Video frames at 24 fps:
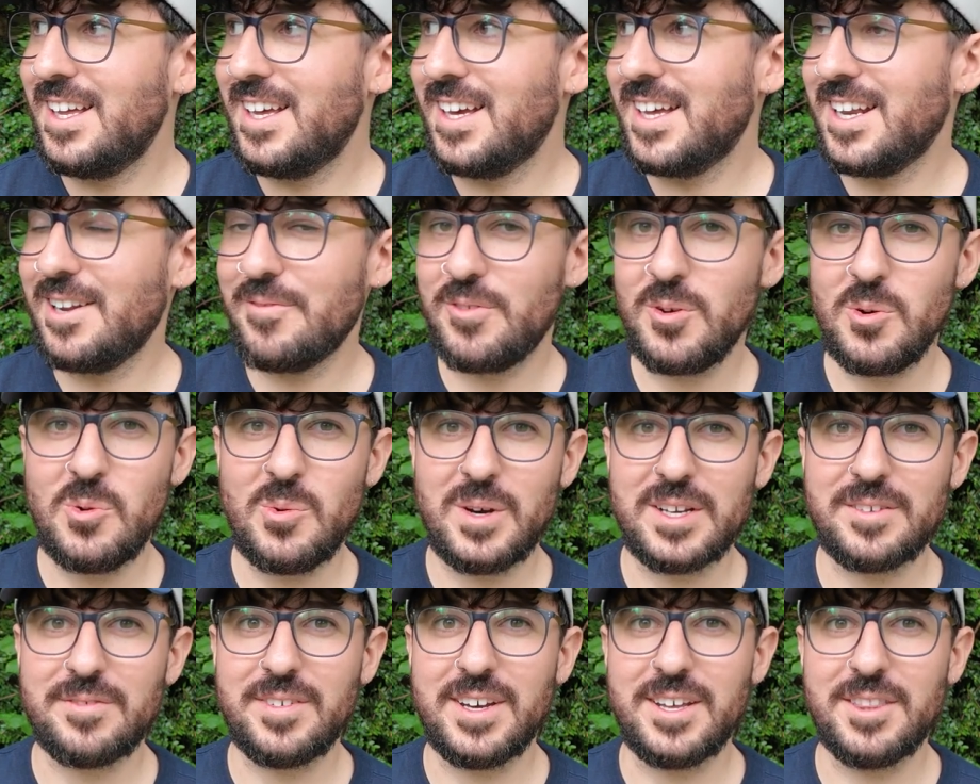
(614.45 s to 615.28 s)
And I've
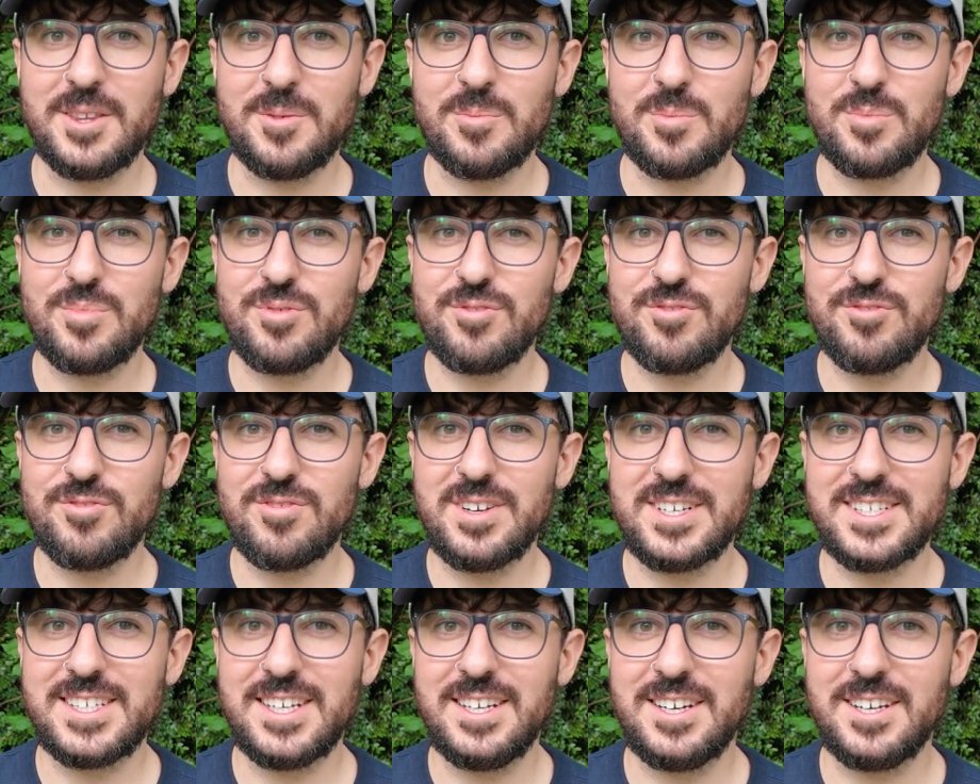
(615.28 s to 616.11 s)
always found them
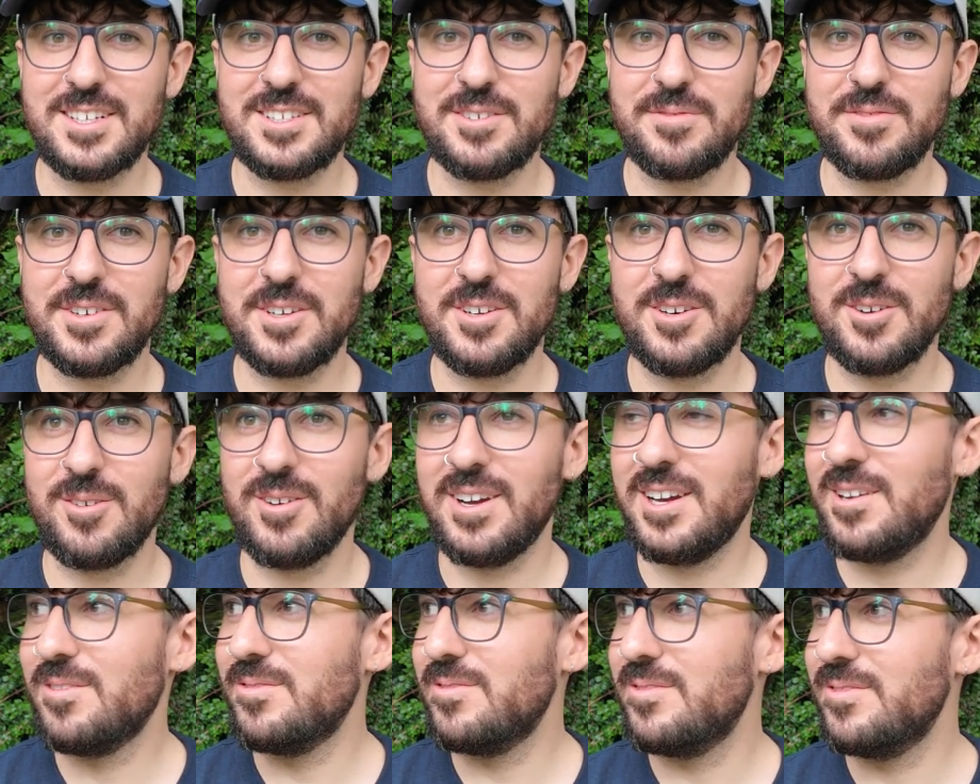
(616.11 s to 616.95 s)
pretty hard to
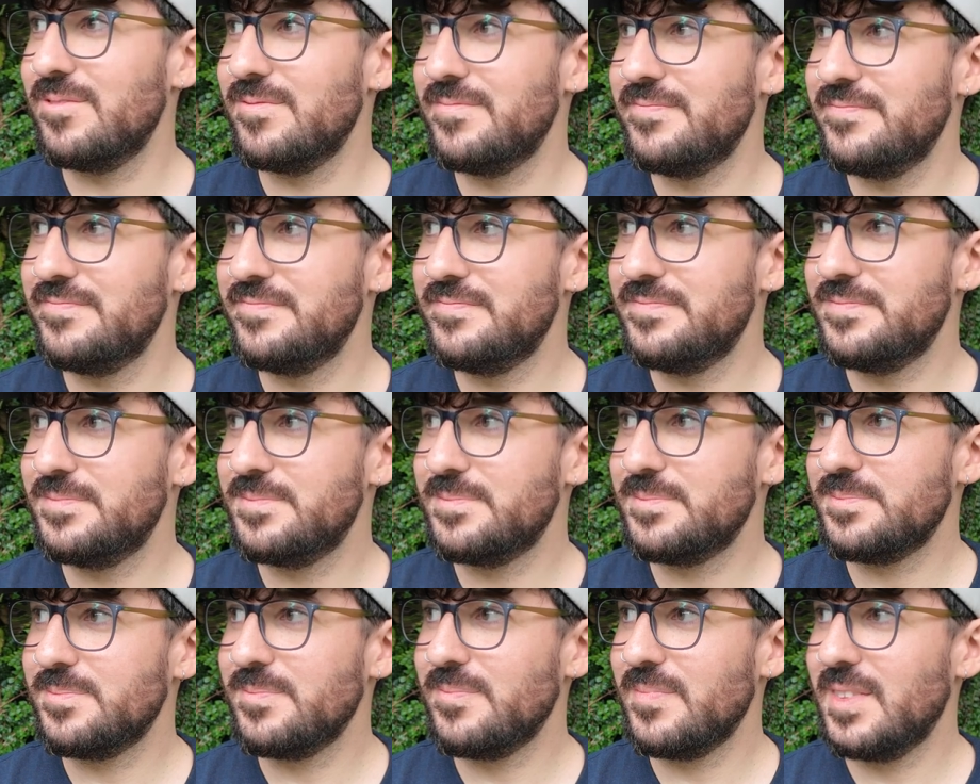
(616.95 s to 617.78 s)
photograph.
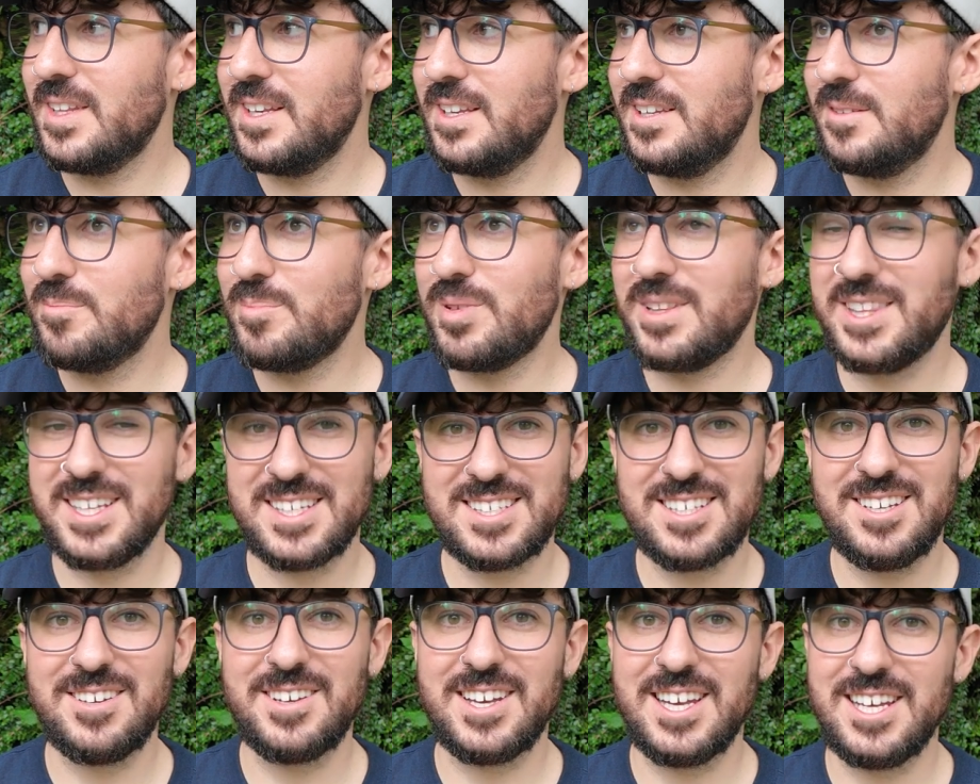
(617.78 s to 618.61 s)
But
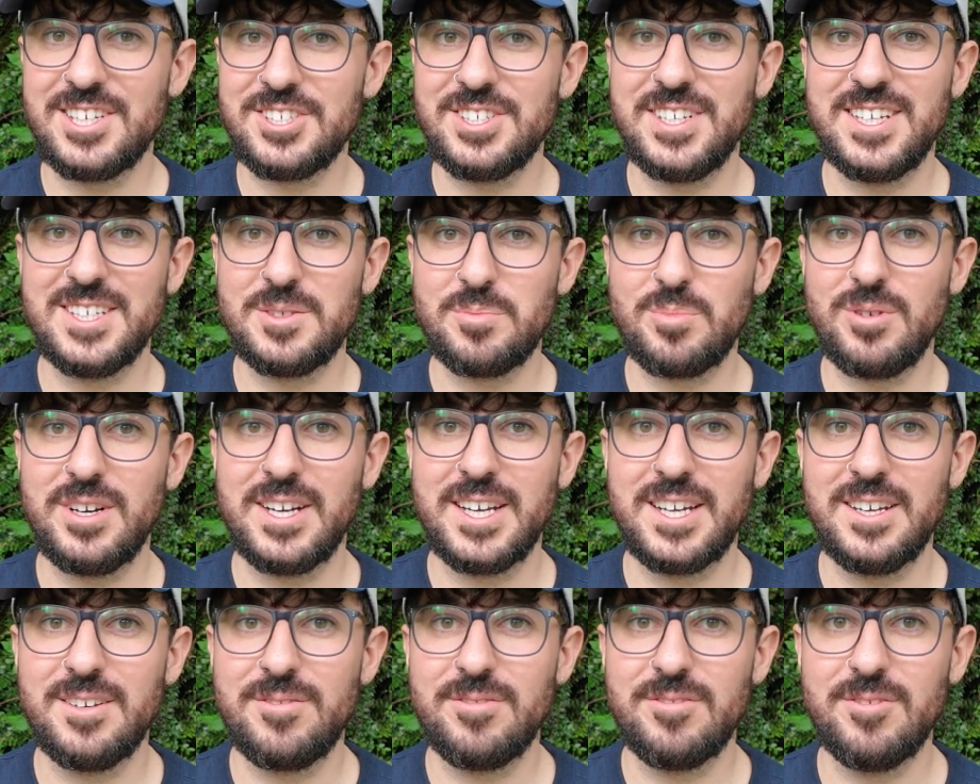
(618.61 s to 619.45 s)
this location is
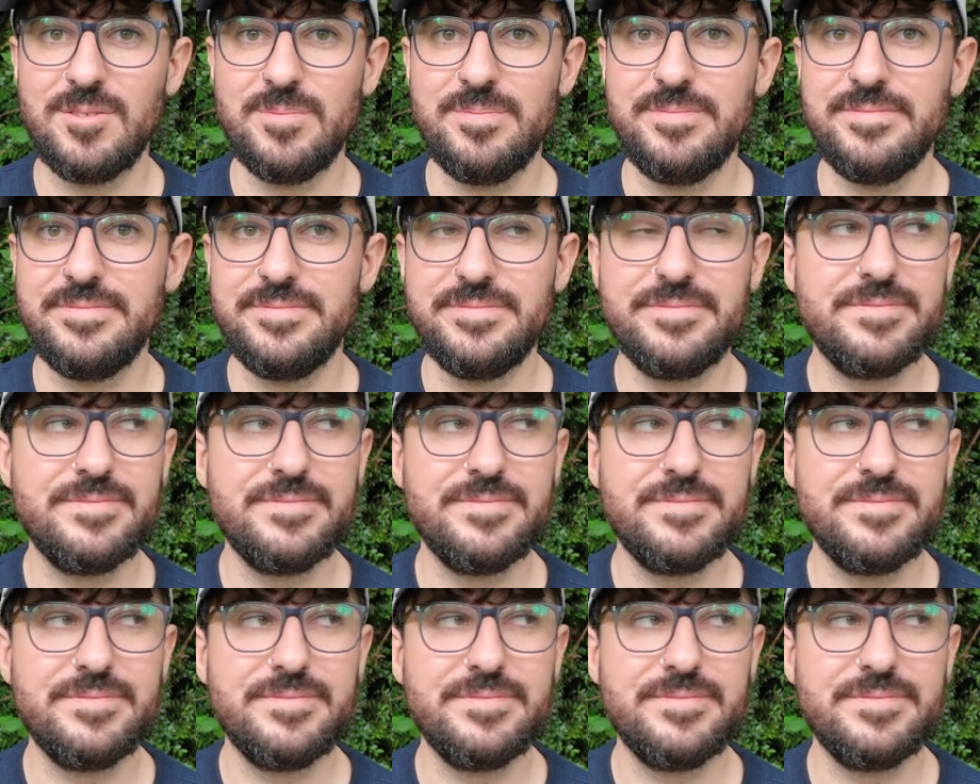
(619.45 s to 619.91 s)
pretty good for them.